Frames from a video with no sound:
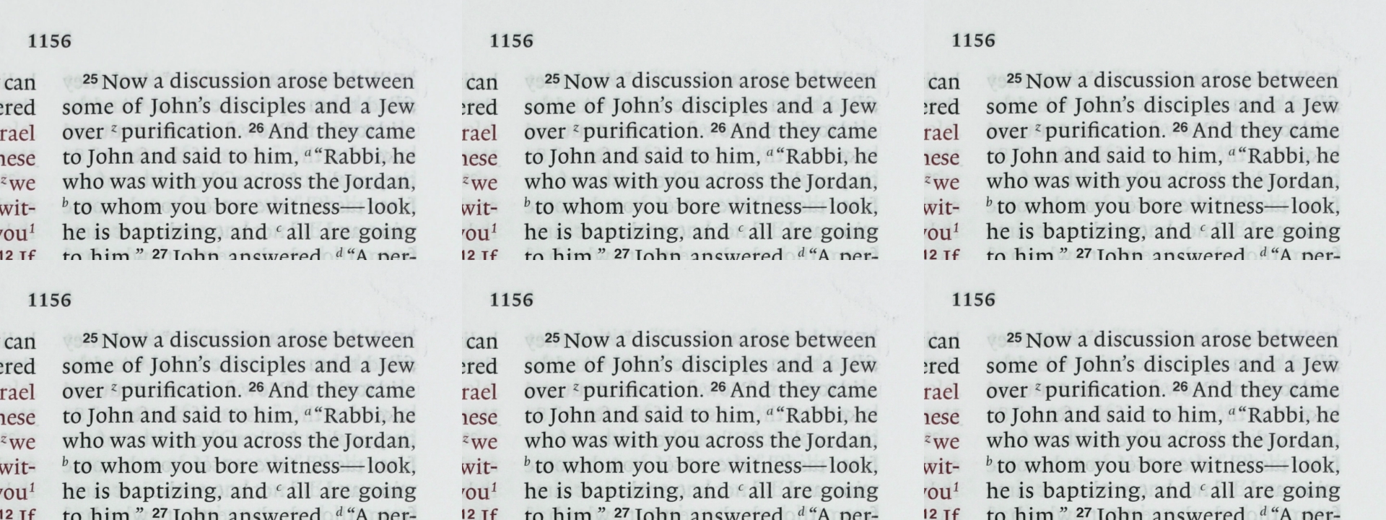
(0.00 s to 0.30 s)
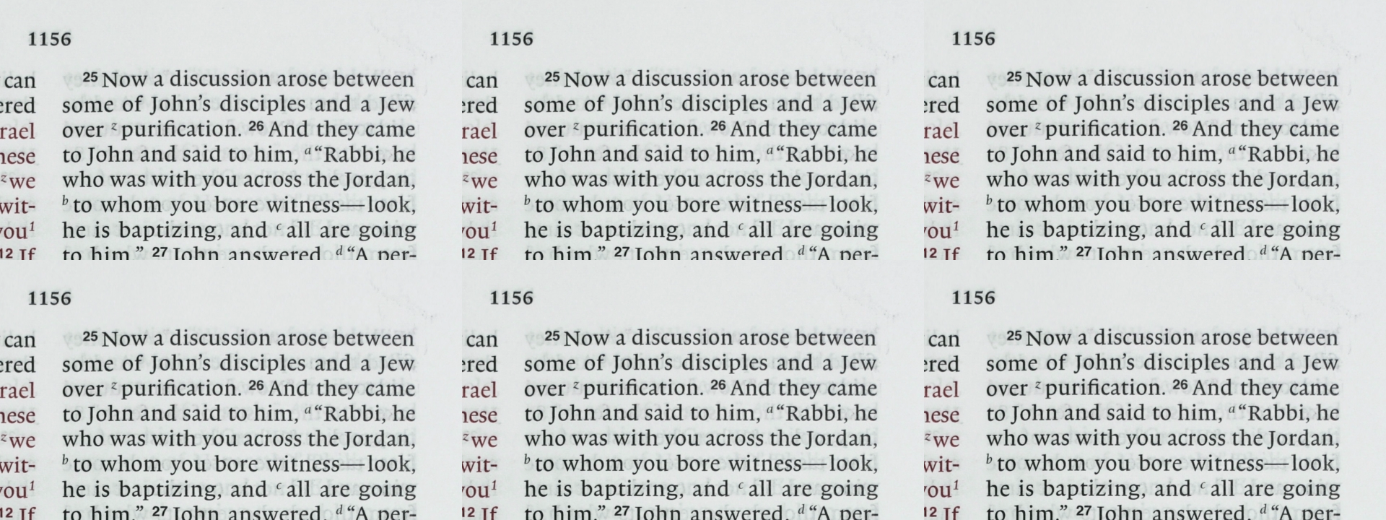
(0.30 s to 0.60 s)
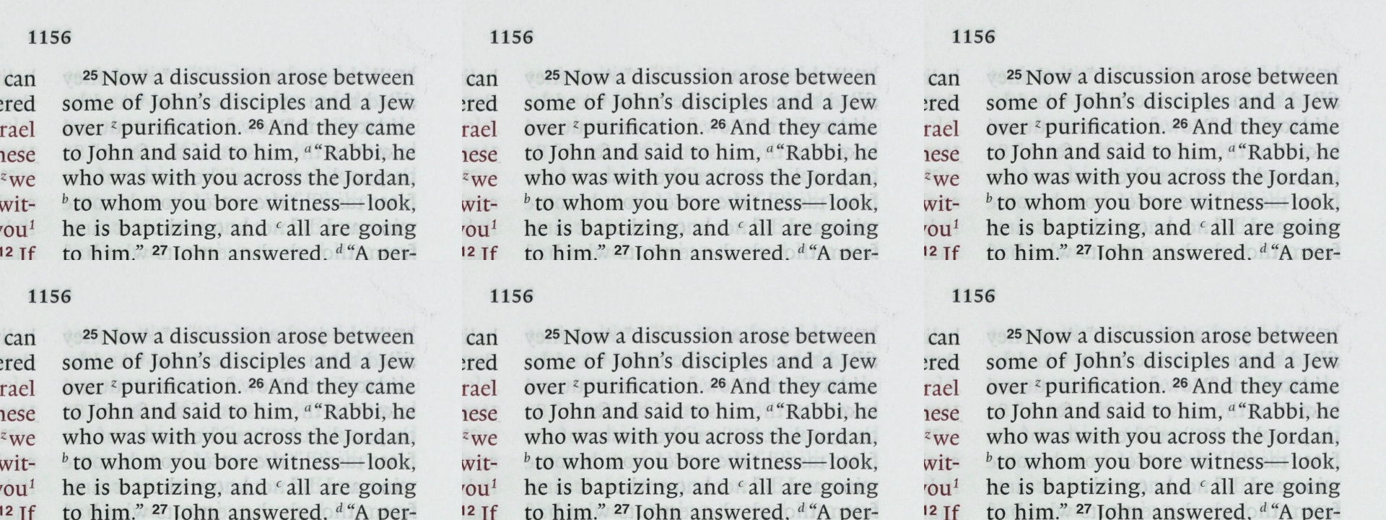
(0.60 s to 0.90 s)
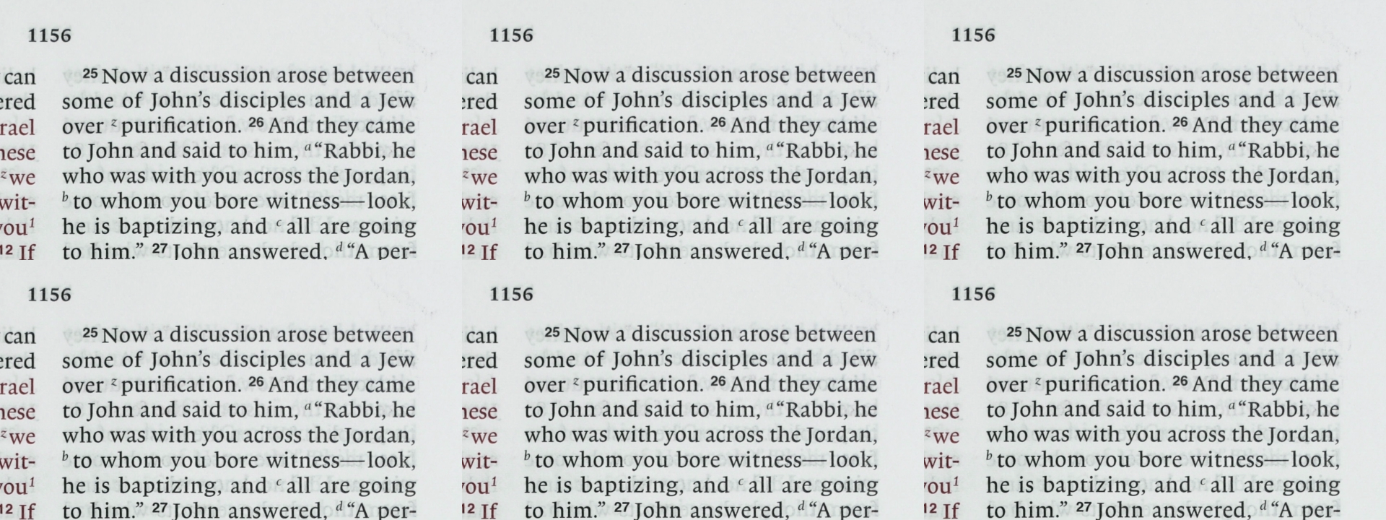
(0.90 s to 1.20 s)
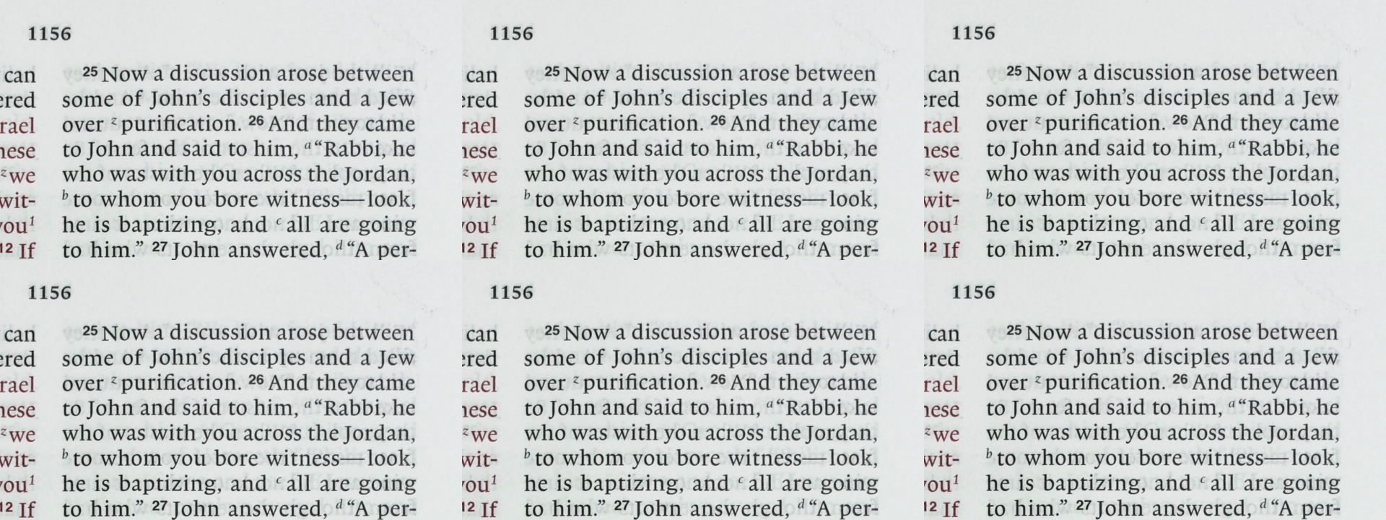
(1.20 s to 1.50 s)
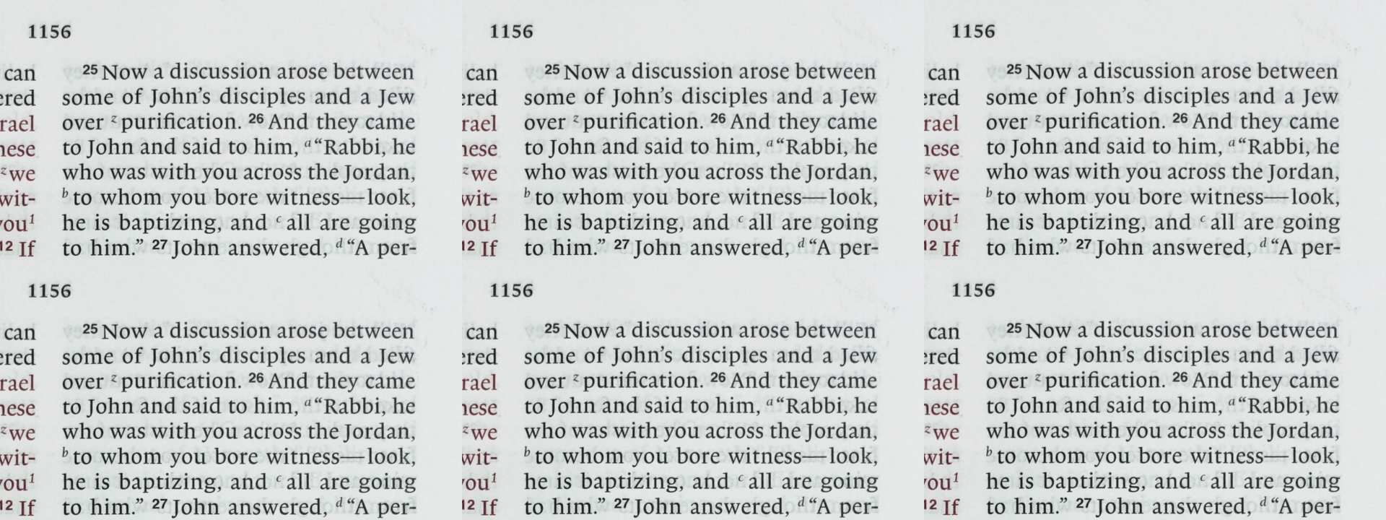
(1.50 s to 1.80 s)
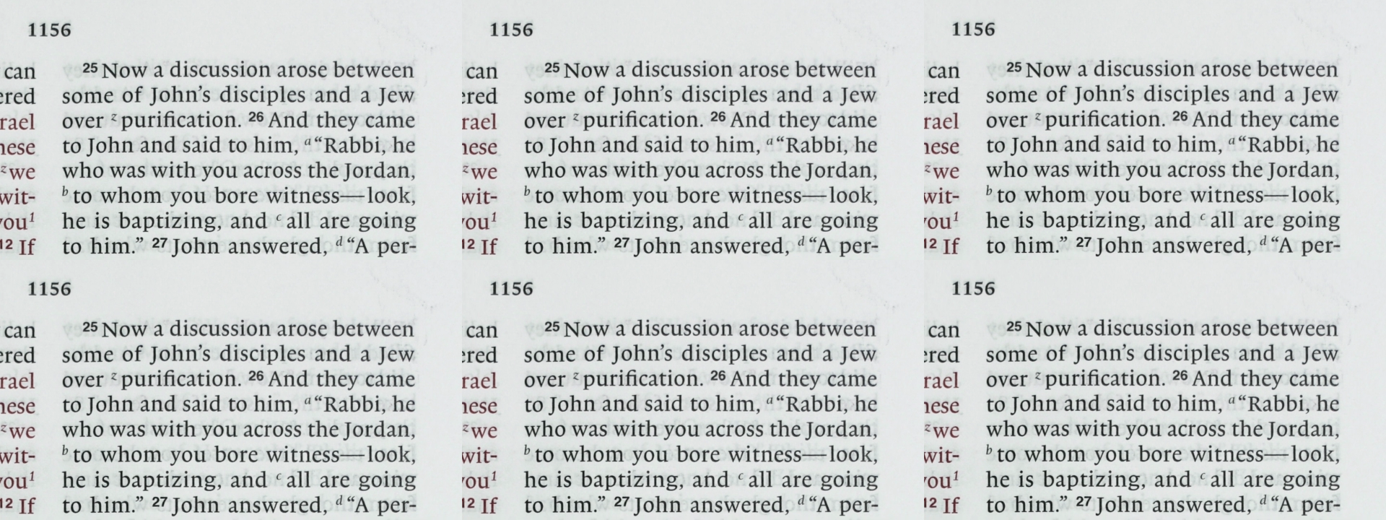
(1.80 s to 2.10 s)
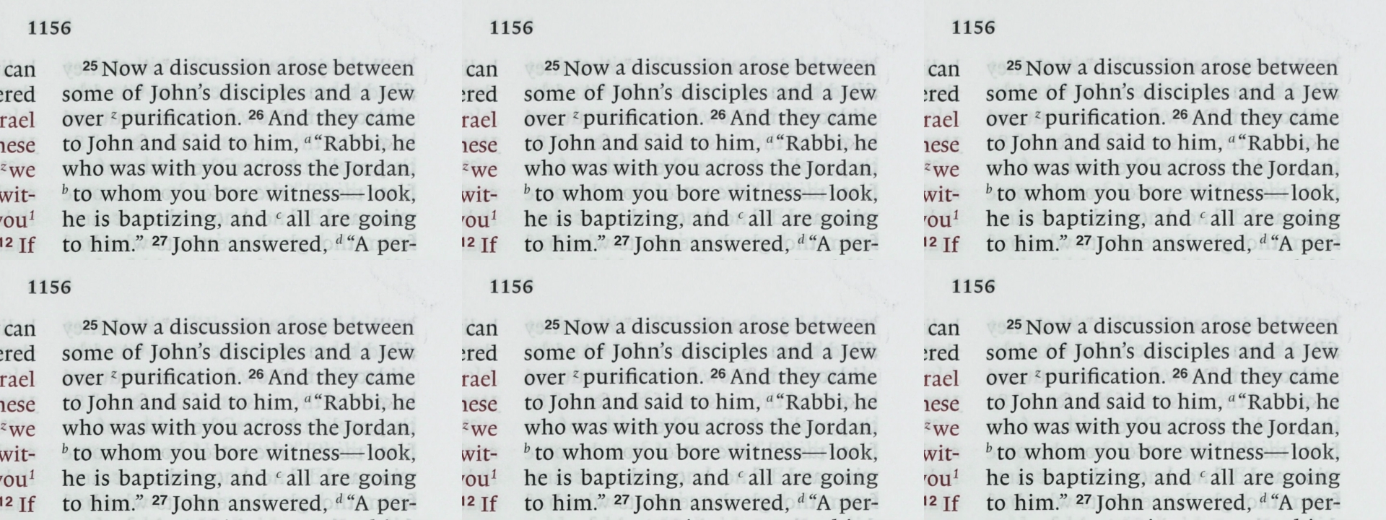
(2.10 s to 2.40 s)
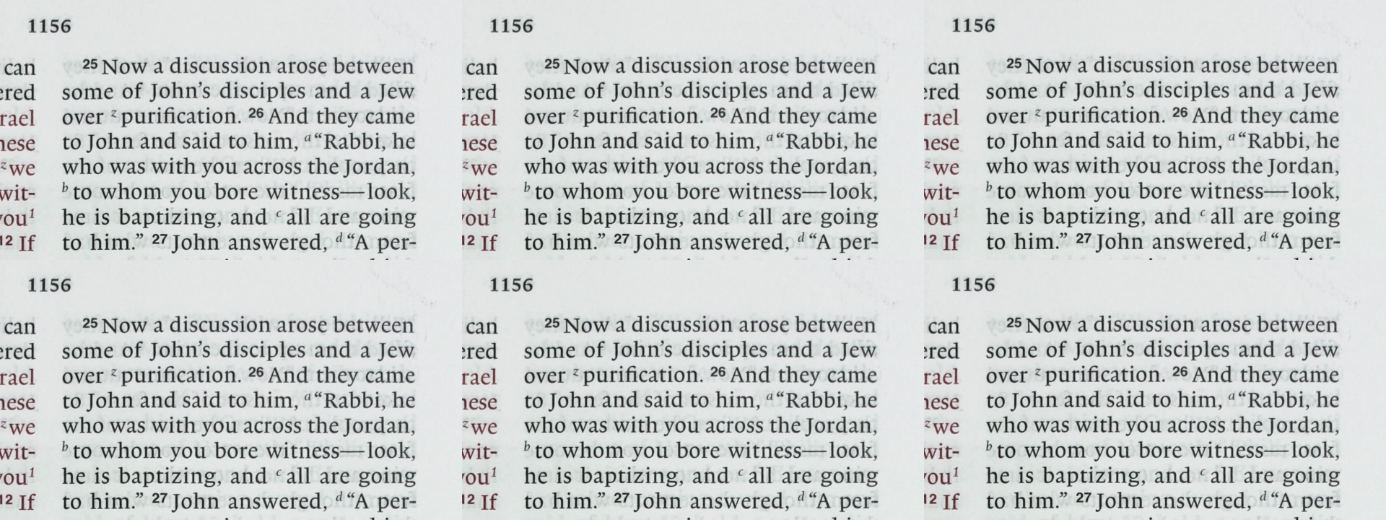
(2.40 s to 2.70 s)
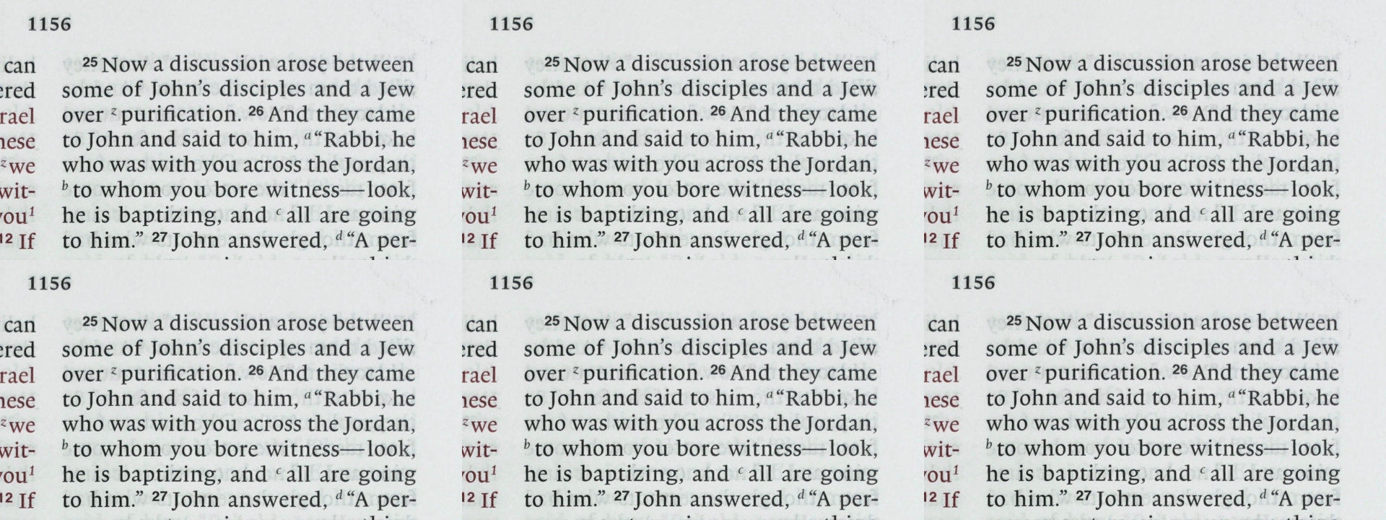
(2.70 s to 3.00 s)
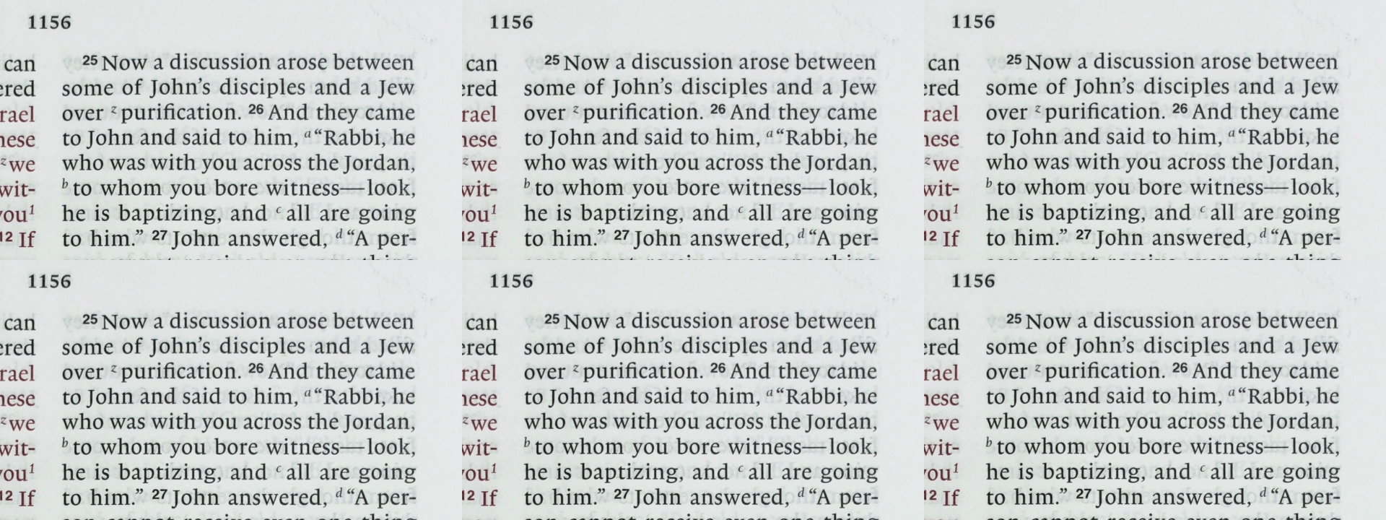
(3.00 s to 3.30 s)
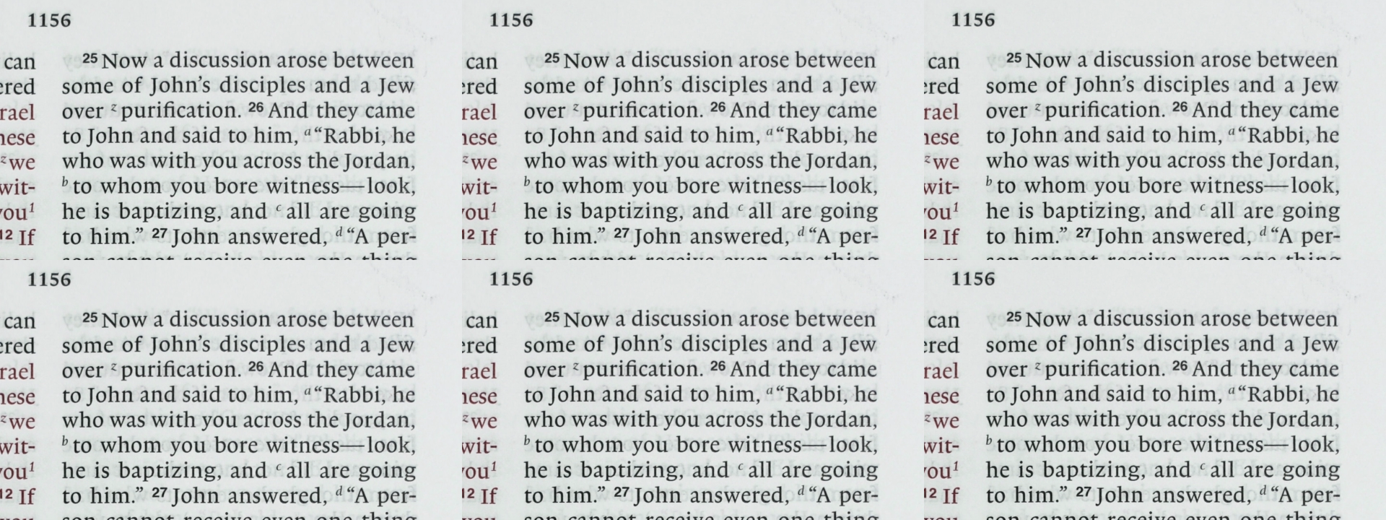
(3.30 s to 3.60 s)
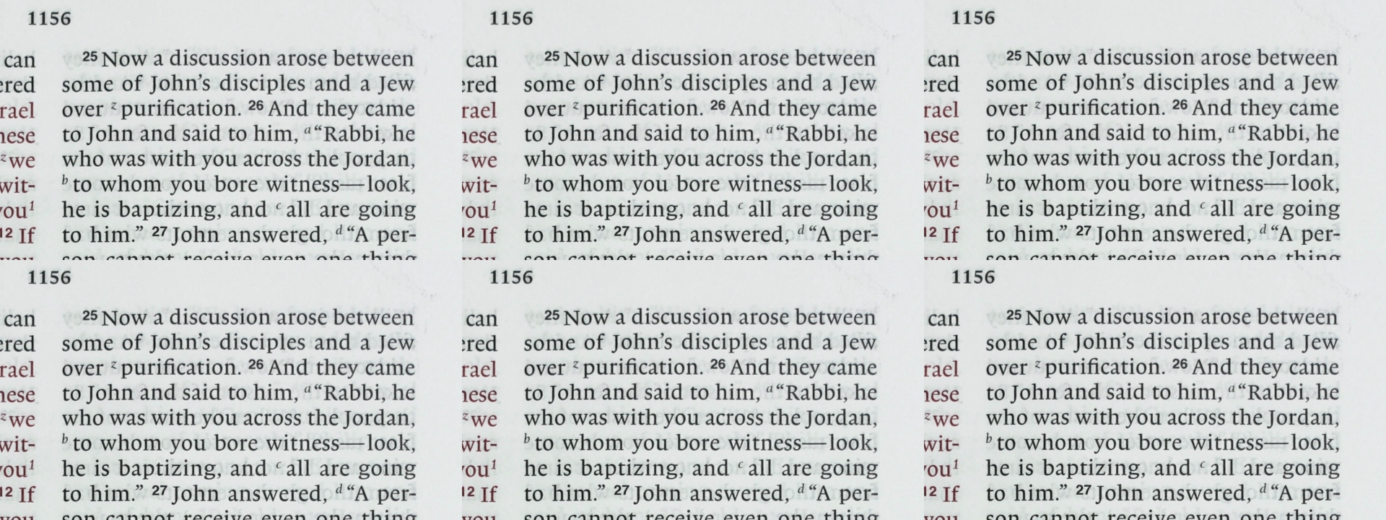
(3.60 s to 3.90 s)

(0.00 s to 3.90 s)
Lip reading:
No face is visible, so there are no lips to read.